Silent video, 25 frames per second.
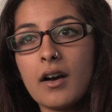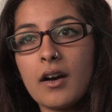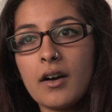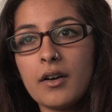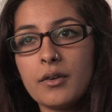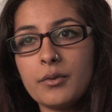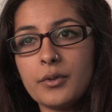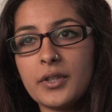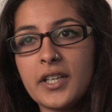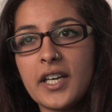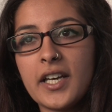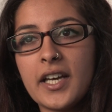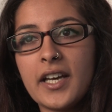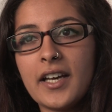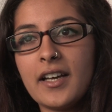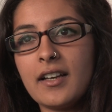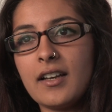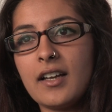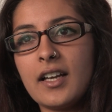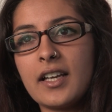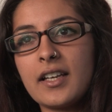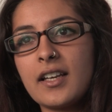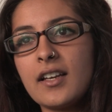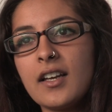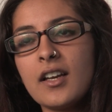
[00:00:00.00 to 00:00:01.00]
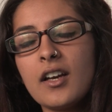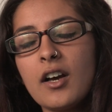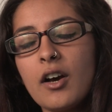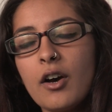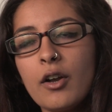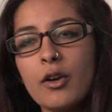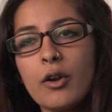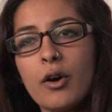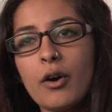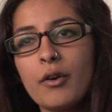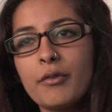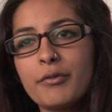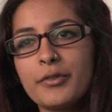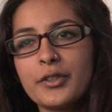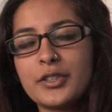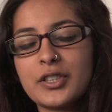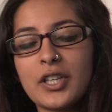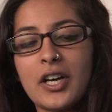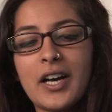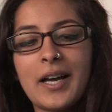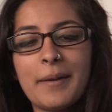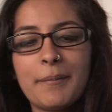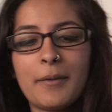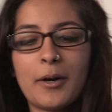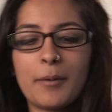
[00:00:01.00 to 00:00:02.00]
Oh yeah, like a lot of the
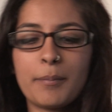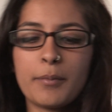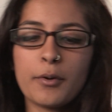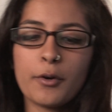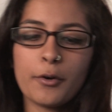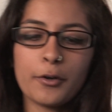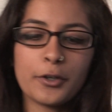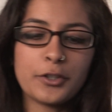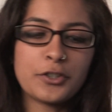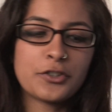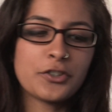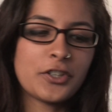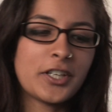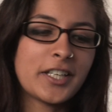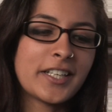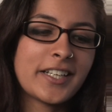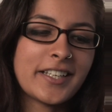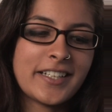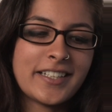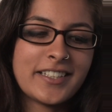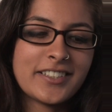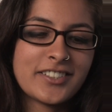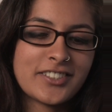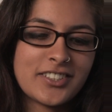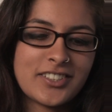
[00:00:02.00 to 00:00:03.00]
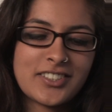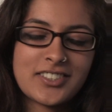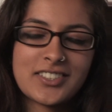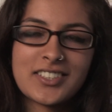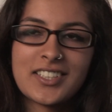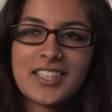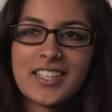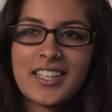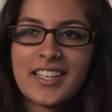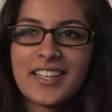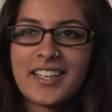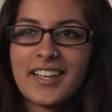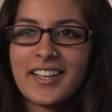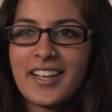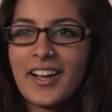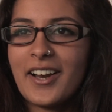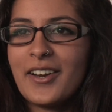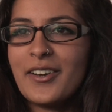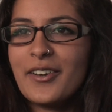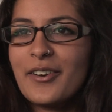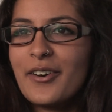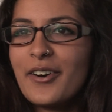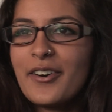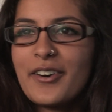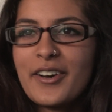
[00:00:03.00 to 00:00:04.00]
time I'll pour a drink and it's just a
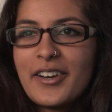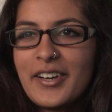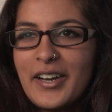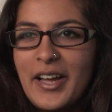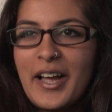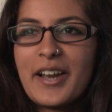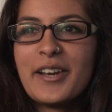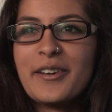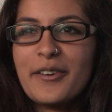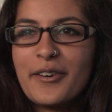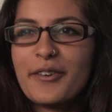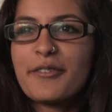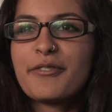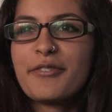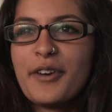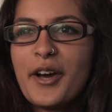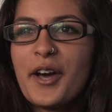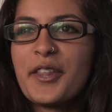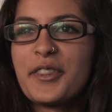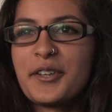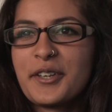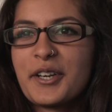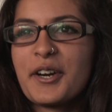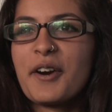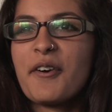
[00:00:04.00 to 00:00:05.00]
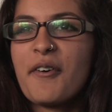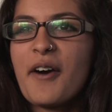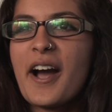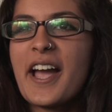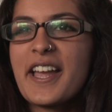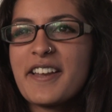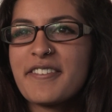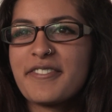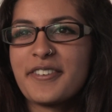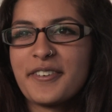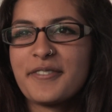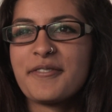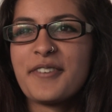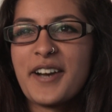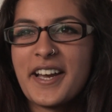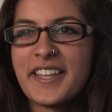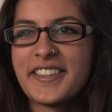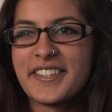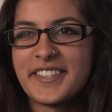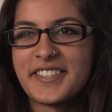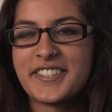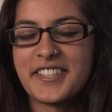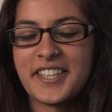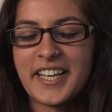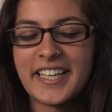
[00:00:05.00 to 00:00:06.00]
lot further away from where
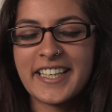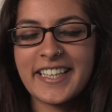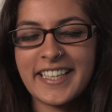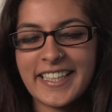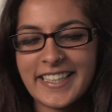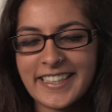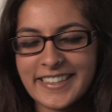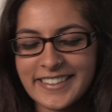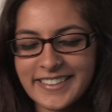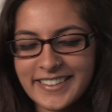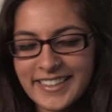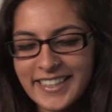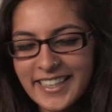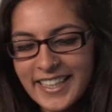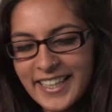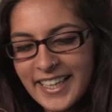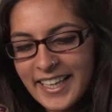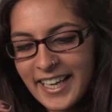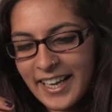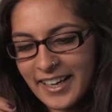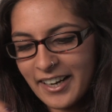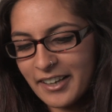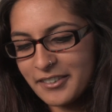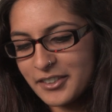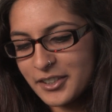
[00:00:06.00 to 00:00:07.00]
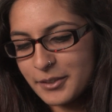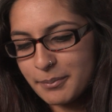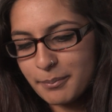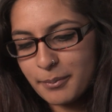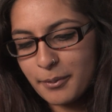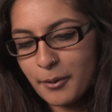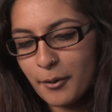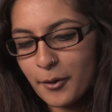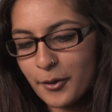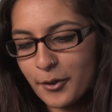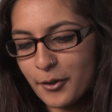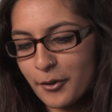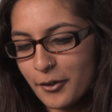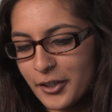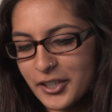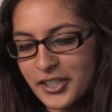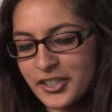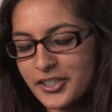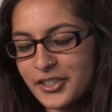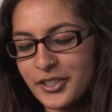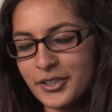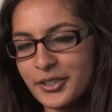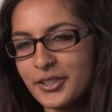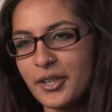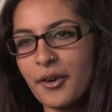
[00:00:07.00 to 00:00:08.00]
the drink is, and I just poured
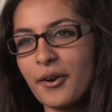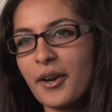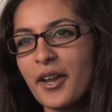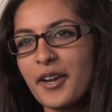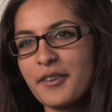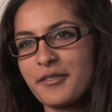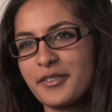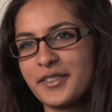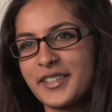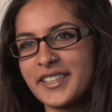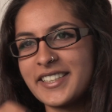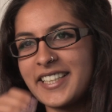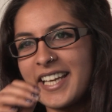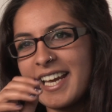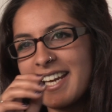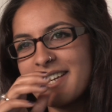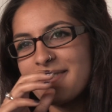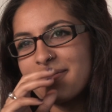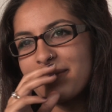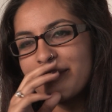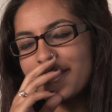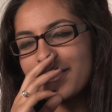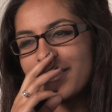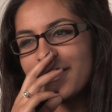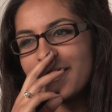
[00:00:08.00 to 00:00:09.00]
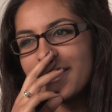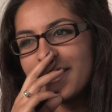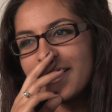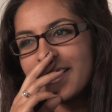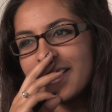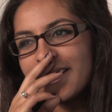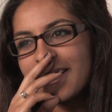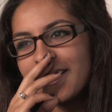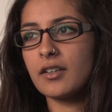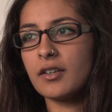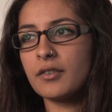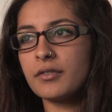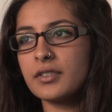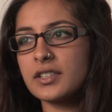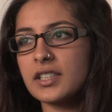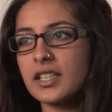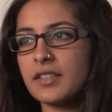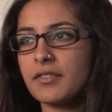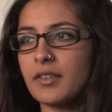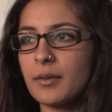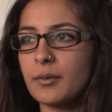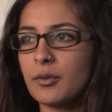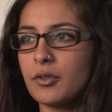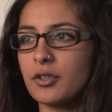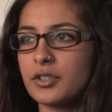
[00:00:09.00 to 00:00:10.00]
orange juice all over the table. Obviously,
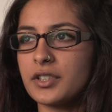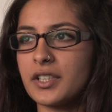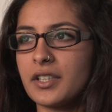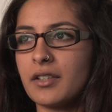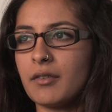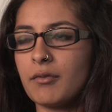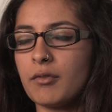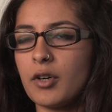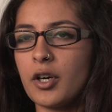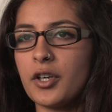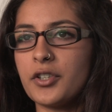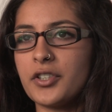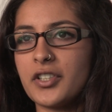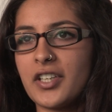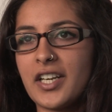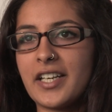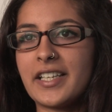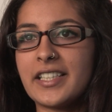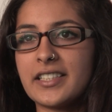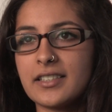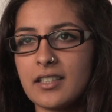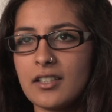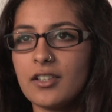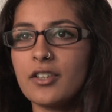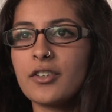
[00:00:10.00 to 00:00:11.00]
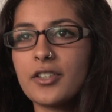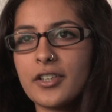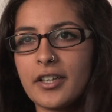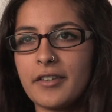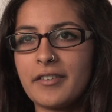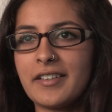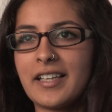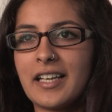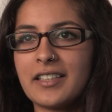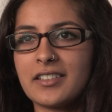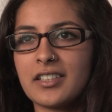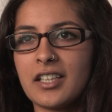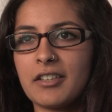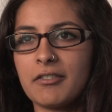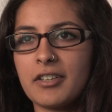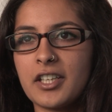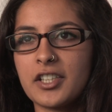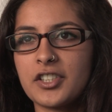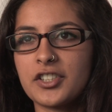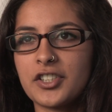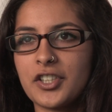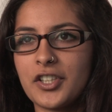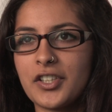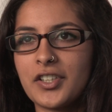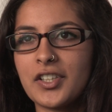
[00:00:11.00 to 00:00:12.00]
if I'm crossing a road and I need to look in that
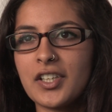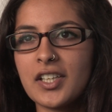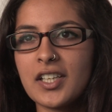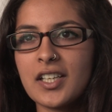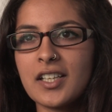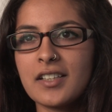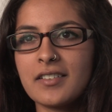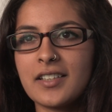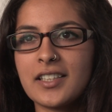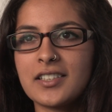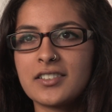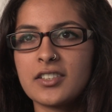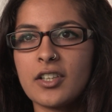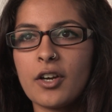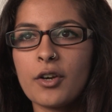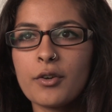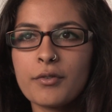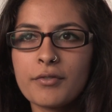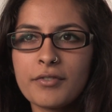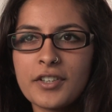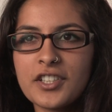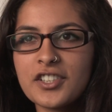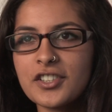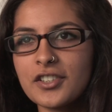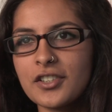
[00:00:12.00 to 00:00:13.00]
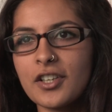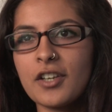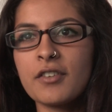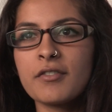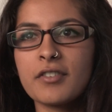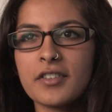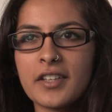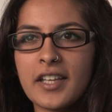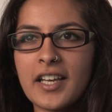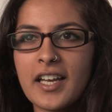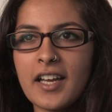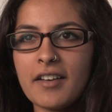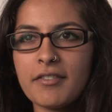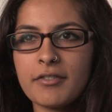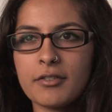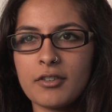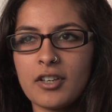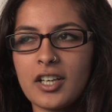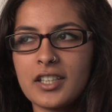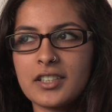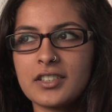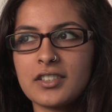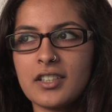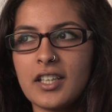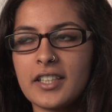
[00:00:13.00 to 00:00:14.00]
direction, there's no vision over there
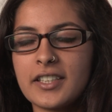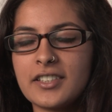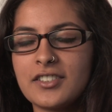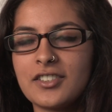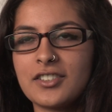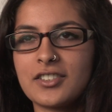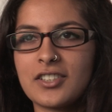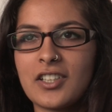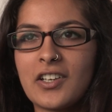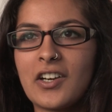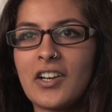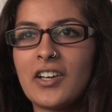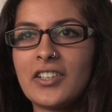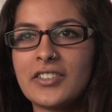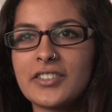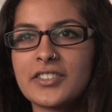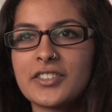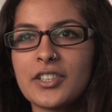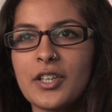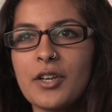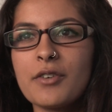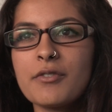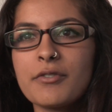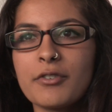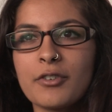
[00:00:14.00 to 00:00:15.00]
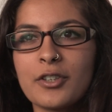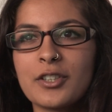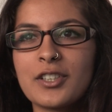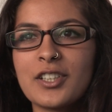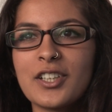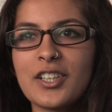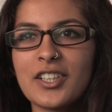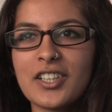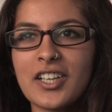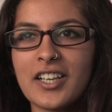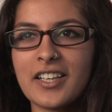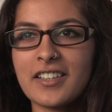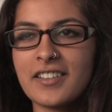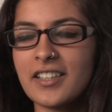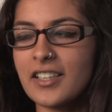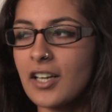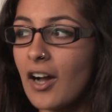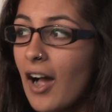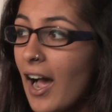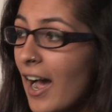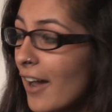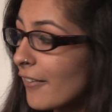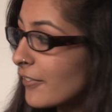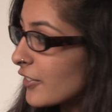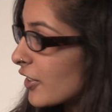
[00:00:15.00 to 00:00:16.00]
so I can just glance over and look, kind of thing.
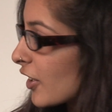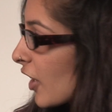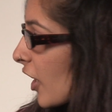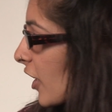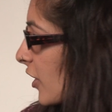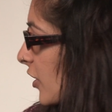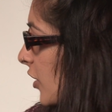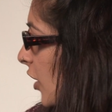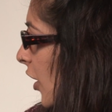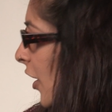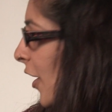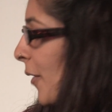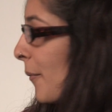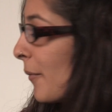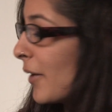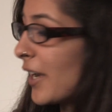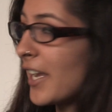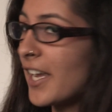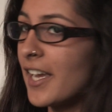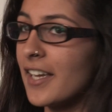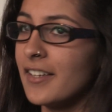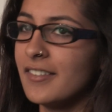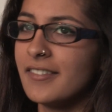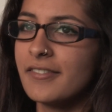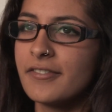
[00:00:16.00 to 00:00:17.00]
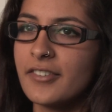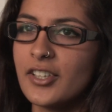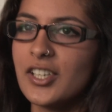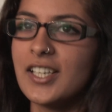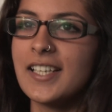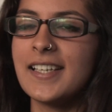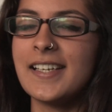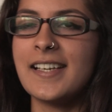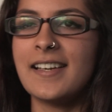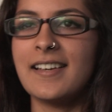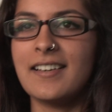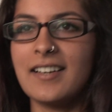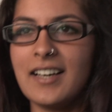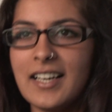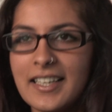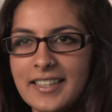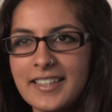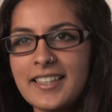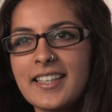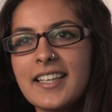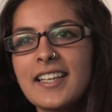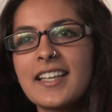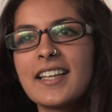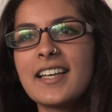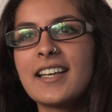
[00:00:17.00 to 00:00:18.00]
I have to like turn my head fully and
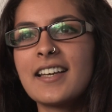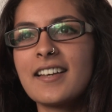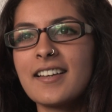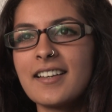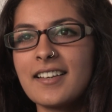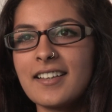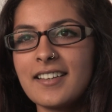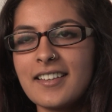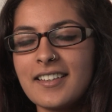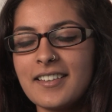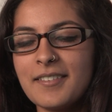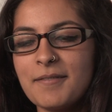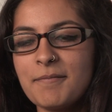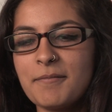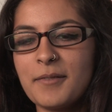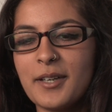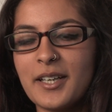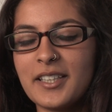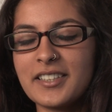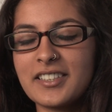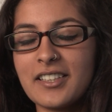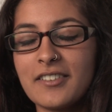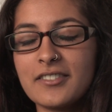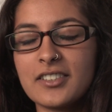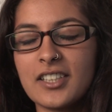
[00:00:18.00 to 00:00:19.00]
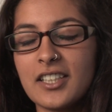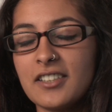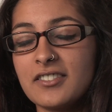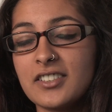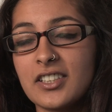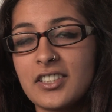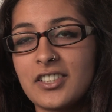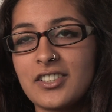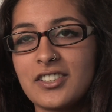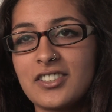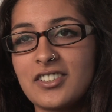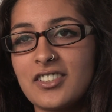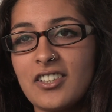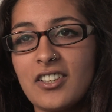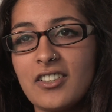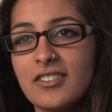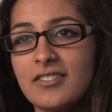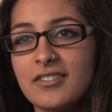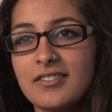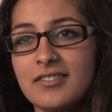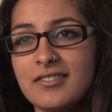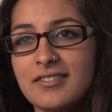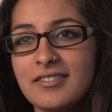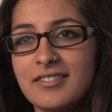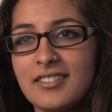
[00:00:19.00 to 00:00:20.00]
like, but sometimes I just
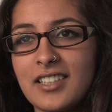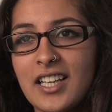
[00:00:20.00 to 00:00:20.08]
don't.